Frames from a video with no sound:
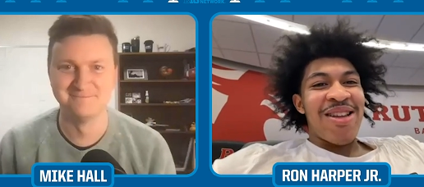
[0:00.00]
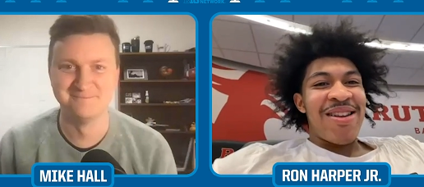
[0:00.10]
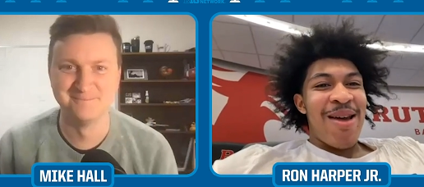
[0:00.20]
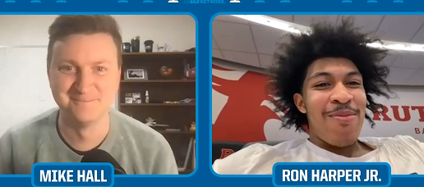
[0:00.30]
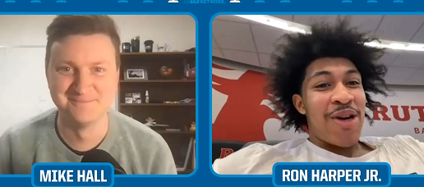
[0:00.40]

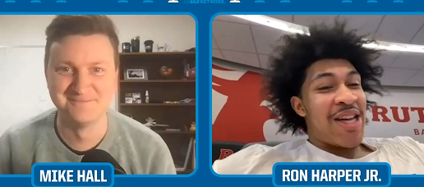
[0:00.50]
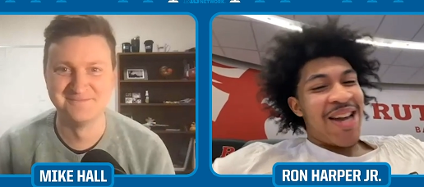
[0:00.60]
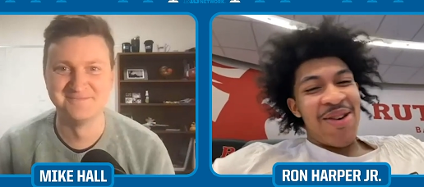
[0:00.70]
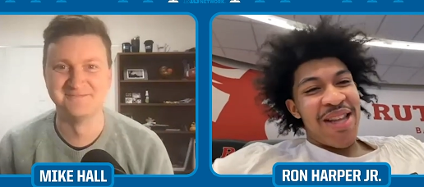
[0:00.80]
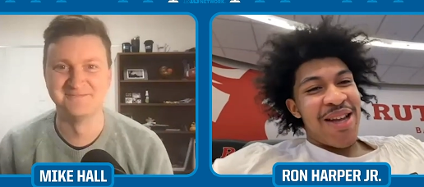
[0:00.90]
Speaker 1: correct on that,
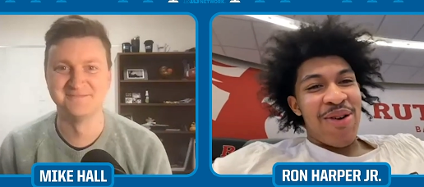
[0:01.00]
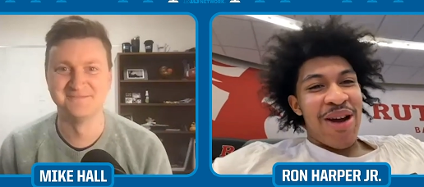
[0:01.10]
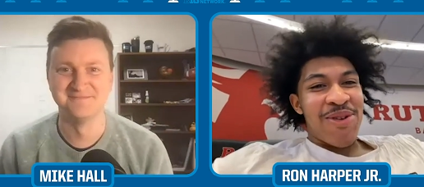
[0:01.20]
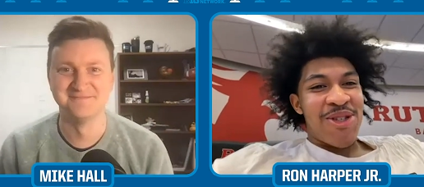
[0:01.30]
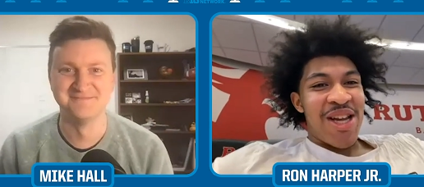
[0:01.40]
but I don't think
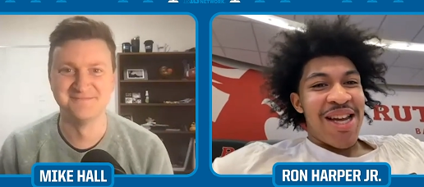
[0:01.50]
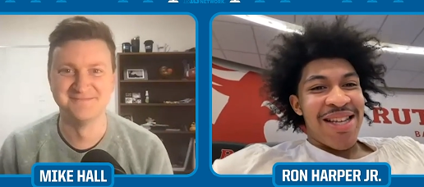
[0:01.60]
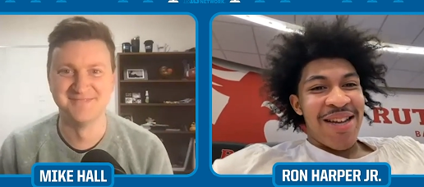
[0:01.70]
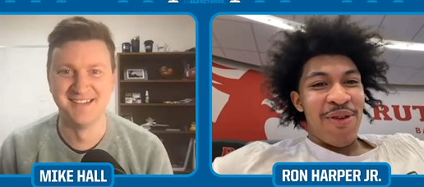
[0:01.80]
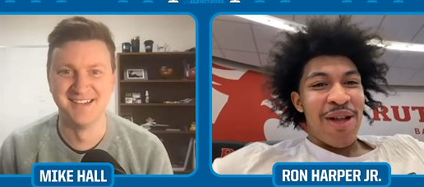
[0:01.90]
it'll ever
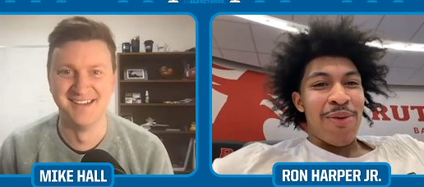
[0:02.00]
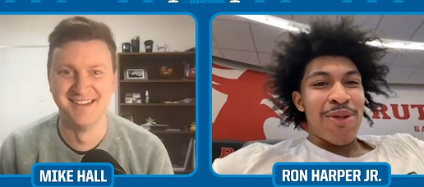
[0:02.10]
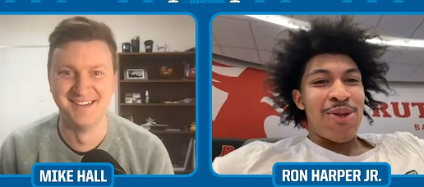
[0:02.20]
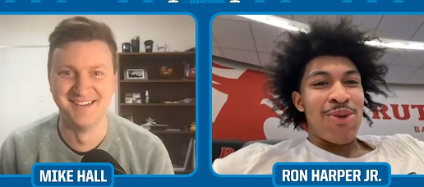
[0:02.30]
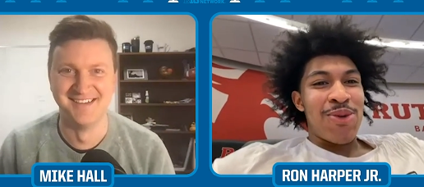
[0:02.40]
change. I feel like
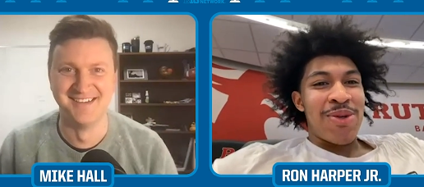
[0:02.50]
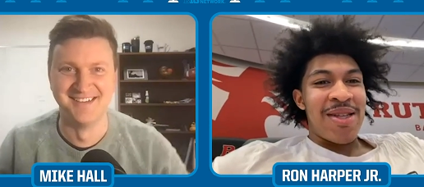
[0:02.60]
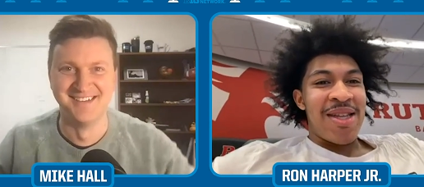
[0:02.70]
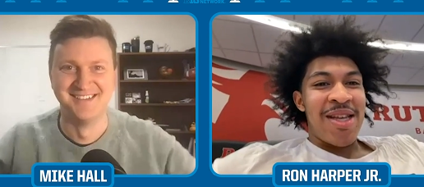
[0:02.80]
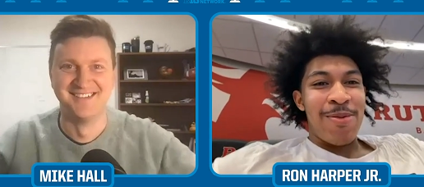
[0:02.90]
we're too
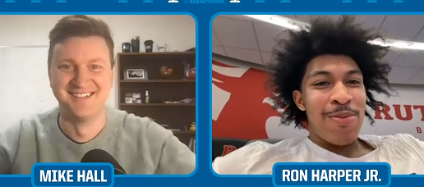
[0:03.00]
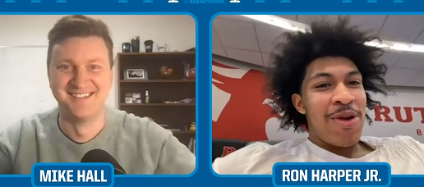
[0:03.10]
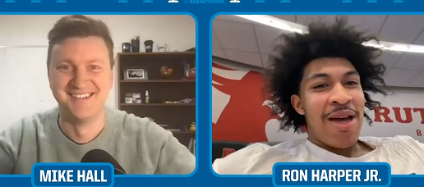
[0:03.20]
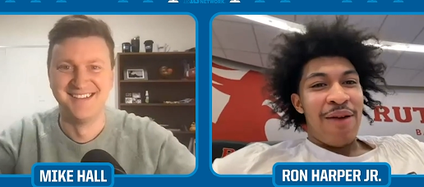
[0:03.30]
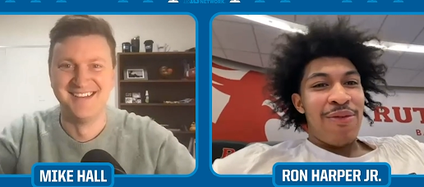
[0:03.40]
deep.
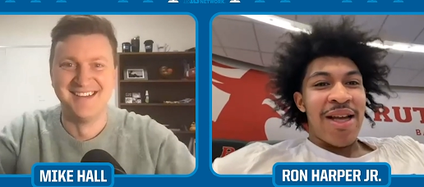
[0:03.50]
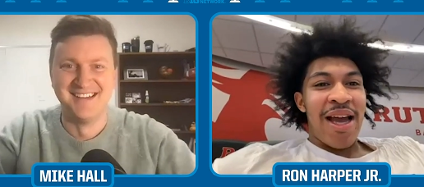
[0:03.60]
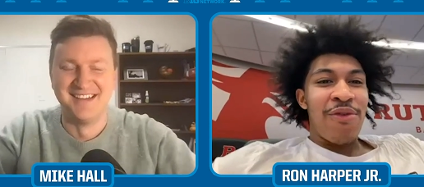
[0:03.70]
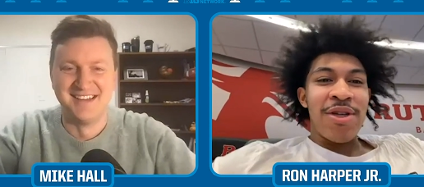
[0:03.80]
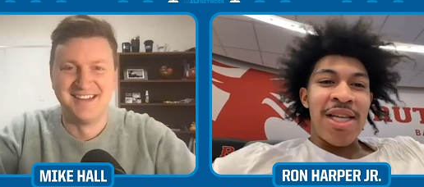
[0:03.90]
I feel
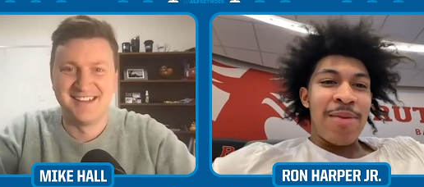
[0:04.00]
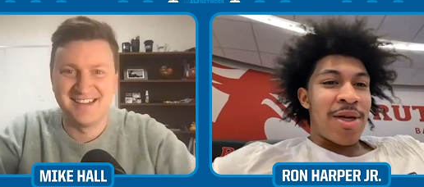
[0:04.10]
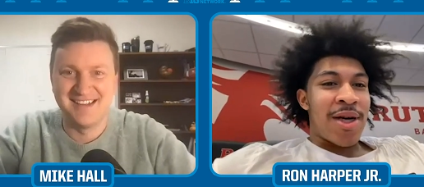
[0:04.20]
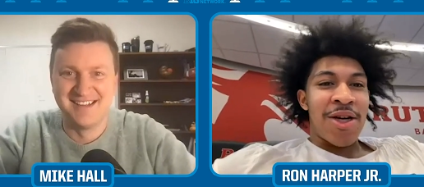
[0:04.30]
like every team in